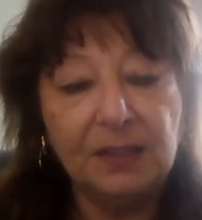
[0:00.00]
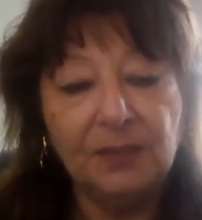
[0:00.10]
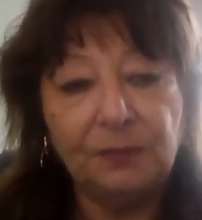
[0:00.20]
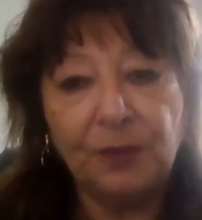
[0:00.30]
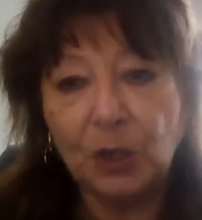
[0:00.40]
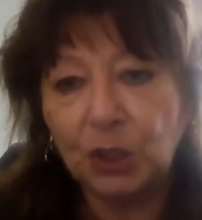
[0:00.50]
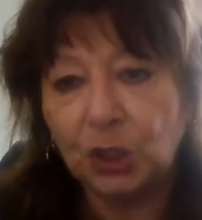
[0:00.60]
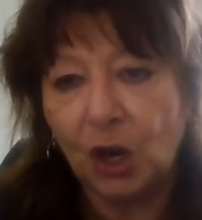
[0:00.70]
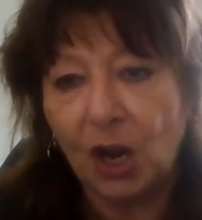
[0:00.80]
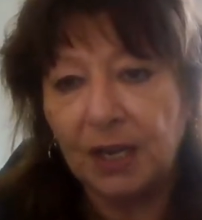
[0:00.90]

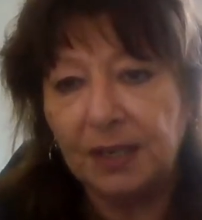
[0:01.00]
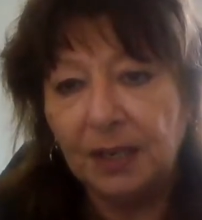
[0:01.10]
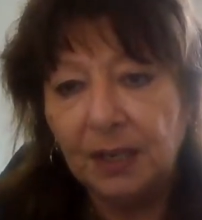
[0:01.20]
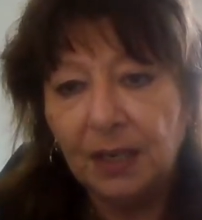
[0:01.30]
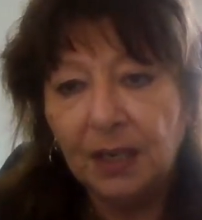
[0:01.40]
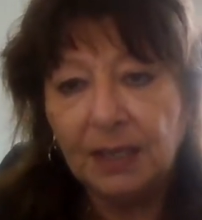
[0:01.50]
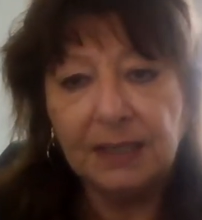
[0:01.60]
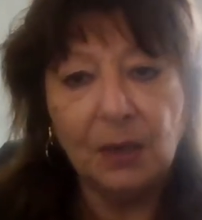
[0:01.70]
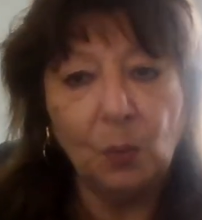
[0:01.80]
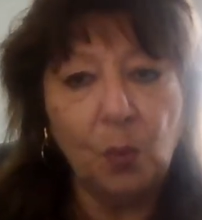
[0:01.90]
First John
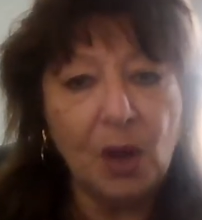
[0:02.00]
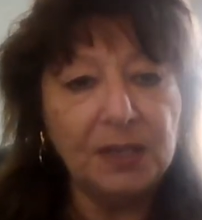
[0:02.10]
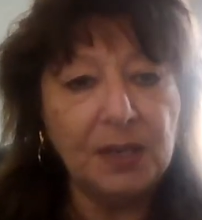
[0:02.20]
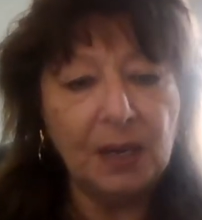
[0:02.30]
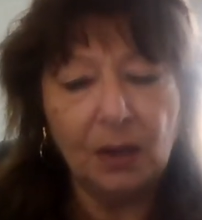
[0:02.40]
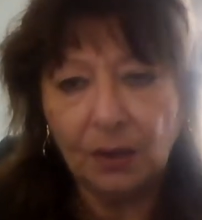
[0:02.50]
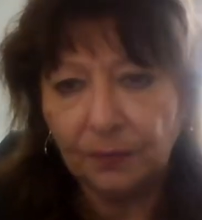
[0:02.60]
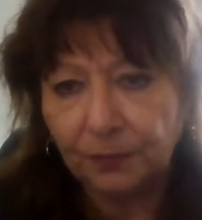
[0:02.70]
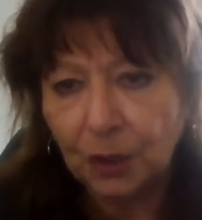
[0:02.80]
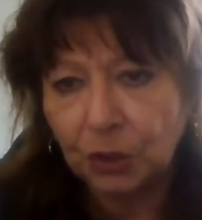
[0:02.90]
11st
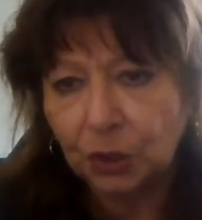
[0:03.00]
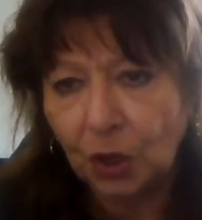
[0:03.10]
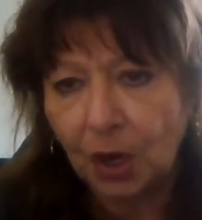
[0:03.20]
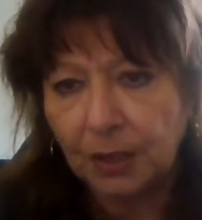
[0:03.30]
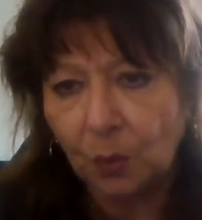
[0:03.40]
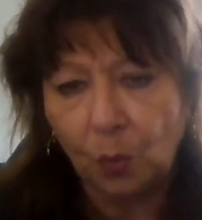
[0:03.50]
1 John